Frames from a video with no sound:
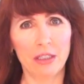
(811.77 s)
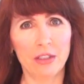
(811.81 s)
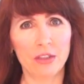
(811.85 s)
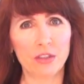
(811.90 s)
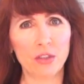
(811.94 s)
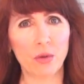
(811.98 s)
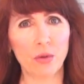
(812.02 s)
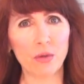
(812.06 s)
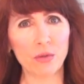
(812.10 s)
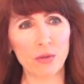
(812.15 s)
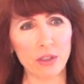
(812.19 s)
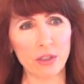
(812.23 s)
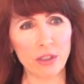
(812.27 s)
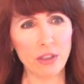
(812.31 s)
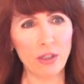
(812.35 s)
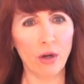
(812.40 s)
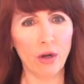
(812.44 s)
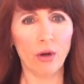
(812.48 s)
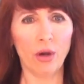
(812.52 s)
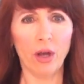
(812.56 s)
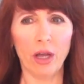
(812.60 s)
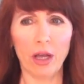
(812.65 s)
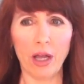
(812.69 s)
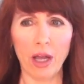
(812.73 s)
So,
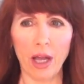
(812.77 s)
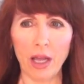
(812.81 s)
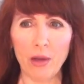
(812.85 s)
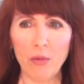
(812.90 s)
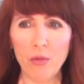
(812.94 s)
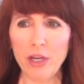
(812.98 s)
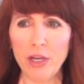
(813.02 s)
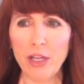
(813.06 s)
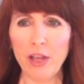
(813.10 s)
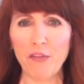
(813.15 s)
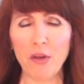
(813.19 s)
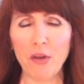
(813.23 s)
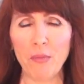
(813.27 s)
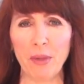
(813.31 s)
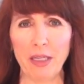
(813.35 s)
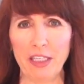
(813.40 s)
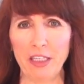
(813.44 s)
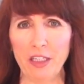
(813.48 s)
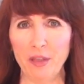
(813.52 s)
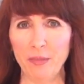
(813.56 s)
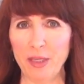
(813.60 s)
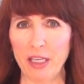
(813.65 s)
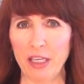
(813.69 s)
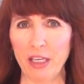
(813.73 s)
I want
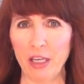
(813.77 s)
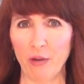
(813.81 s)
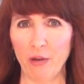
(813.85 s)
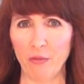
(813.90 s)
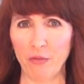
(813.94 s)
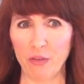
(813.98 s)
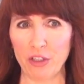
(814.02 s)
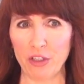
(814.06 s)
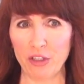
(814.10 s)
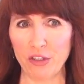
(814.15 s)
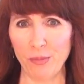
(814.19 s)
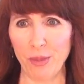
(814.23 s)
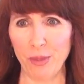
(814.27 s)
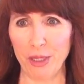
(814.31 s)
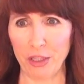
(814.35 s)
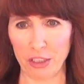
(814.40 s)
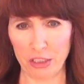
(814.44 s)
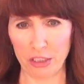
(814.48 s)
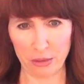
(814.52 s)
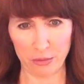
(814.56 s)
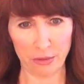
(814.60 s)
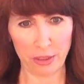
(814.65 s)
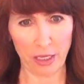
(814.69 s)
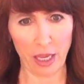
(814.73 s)
everybody to be careful this
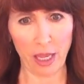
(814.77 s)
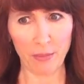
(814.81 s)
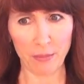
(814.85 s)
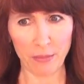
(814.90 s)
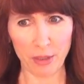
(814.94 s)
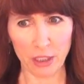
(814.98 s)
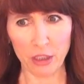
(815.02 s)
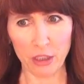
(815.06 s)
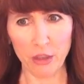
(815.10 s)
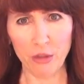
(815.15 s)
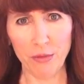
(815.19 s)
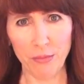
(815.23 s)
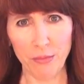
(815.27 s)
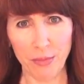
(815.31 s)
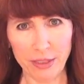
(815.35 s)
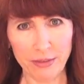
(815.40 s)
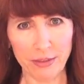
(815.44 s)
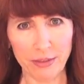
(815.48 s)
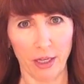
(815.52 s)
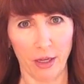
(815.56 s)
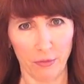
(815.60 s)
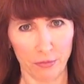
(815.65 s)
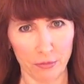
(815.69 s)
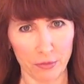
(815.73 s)
month. I'm including
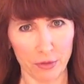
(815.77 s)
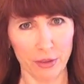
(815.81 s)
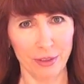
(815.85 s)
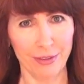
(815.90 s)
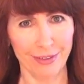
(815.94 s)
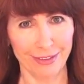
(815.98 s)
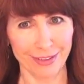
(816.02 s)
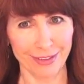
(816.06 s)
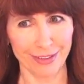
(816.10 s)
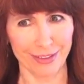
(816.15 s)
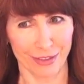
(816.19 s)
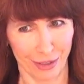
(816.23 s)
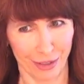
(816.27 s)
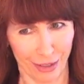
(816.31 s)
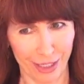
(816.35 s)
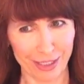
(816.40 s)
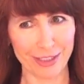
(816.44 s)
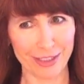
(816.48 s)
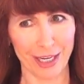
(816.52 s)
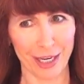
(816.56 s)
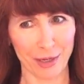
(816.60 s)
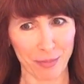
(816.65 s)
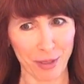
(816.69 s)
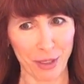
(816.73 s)
myself.
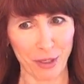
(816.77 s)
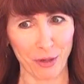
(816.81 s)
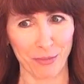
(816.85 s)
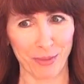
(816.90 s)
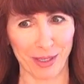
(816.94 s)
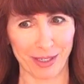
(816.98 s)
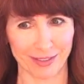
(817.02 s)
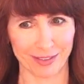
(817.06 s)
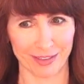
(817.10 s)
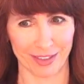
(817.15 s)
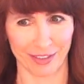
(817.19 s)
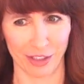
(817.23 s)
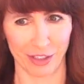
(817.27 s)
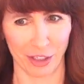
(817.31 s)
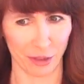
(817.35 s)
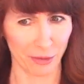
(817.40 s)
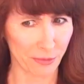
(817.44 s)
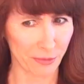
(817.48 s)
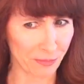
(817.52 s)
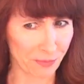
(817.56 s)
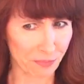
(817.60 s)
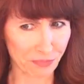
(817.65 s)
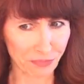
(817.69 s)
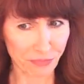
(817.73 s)
I take my own medicine
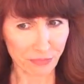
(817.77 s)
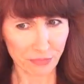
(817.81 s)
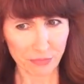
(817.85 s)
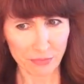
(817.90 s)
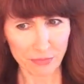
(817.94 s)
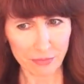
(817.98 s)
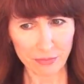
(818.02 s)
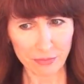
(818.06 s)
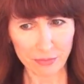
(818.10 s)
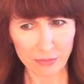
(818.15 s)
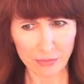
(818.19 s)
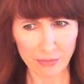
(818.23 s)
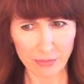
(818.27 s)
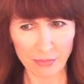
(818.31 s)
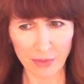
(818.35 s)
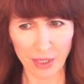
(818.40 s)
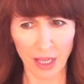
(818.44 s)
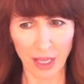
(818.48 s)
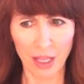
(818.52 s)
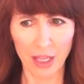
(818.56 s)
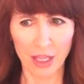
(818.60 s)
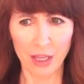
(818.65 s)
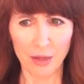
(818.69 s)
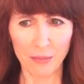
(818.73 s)
here.
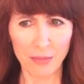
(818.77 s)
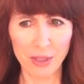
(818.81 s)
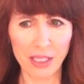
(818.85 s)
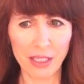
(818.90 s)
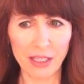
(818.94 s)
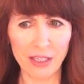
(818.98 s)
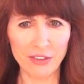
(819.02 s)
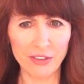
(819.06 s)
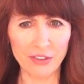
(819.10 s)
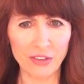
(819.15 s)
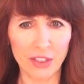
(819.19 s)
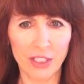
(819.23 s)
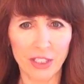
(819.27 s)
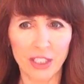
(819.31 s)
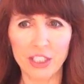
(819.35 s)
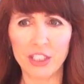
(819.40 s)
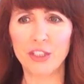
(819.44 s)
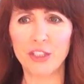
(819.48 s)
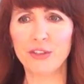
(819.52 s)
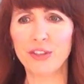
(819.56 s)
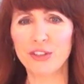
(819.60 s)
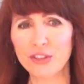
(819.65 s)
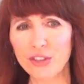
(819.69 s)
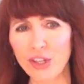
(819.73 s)
Because,
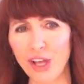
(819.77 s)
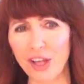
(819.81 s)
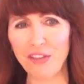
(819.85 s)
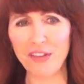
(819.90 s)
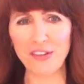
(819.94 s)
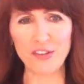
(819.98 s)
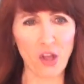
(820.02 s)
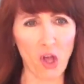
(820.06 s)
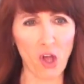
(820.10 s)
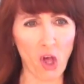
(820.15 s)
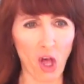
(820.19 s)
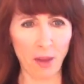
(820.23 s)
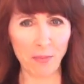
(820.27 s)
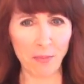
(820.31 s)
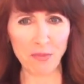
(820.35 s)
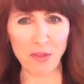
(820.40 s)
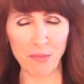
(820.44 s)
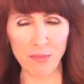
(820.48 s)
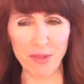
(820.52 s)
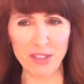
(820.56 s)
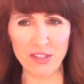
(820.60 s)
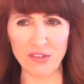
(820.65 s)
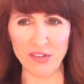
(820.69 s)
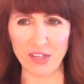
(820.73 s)
there's all this
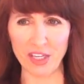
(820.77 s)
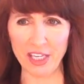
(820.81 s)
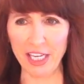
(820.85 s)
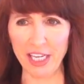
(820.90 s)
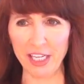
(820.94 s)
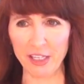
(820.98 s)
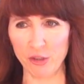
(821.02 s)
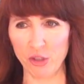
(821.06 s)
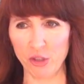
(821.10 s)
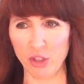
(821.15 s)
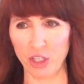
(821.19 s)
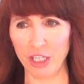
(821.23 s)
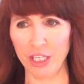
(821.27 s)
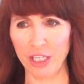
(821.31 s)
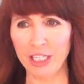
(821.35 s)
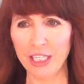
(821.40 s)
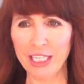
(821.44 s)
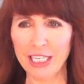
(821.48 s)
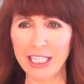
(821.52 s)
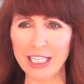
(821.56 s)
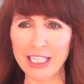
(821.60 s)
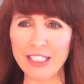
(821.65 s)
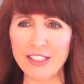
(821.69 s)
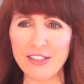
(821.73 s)
optimistic energy.
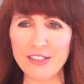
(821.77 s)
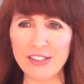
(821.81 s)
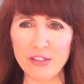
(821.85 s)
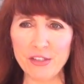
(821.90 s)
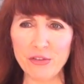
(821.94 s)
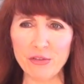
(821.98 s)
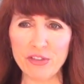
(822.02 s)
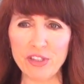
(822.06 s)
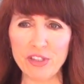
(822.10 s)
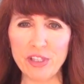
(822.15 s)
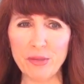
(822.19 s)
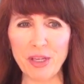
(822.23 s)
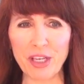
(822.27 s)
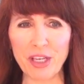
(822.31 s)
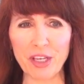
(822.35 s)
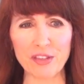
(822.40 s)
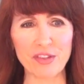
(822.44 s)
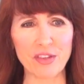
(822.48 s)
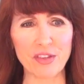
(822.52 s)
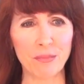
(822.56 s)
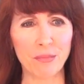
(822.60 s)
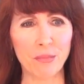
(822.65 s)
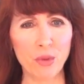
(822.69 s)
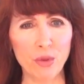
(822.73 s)
And it's interesting
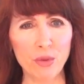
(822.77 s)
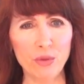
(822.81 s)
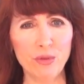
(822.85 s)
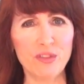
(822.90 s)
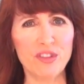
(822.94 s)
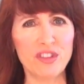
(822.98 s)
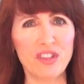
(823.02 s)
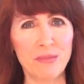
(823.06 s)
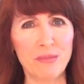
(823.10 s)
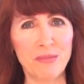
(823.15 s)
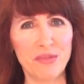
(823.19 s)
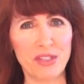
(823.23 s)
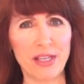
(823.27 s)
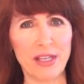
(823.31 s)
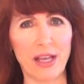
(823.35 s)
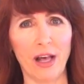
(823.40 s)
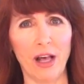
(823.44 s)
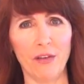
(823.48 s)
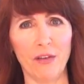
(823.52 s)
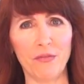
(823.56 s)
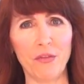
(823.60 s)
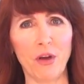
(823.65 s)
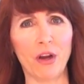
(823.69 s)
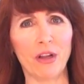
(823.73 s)
because the moons
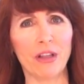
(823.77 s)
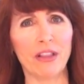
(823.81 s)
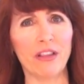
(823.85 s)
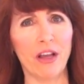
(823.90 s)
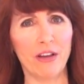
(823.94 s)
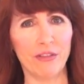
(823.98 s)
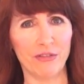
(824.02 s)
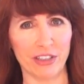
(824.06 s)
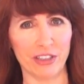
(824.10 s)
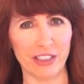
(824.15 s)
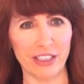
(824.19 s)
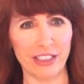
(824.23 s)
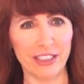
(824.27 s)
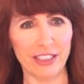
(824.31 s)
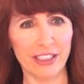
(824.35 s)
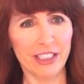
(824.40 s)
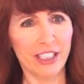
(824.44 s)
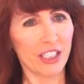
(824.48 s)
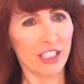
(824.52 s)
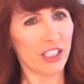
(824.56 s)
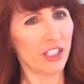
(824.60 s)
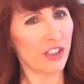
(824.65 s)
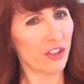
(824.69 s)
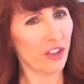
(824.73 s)
themselves are lovely.
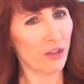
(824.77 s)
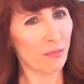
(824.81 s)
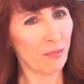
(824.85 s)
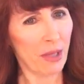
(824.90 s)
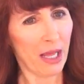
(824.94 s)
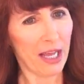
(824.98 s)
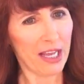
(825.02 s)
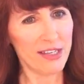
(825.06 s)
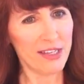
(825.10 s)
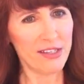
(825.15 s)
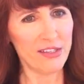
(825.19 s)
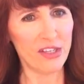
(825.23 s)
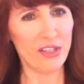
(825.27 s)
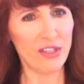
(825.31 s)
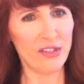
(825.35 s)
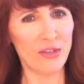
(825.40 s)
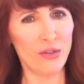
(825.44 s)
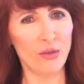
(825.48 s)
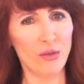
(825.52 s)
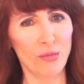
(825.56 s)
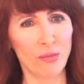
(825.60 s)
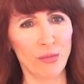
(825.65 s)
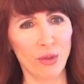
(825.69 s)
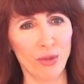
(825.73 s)
The
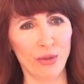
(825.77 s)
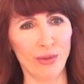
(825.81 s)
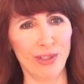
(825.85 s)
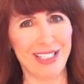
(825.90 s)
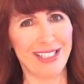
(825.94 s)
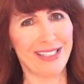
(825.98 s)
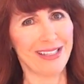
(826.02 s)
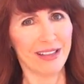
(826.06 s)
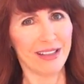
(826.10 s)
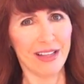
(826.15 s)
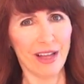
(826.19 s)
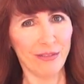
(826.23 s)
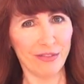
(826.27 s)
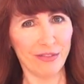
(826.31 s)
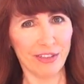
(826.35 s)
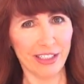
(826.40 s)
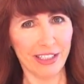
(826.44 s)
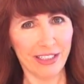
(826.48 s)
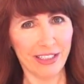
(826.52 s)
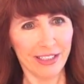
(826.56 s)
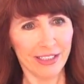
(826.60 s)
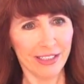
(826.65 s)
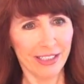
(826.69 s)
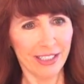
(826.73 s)
Pisces new moon is
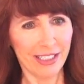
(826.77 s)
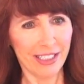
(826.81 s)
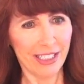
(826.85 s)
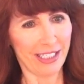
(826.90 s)
lovely.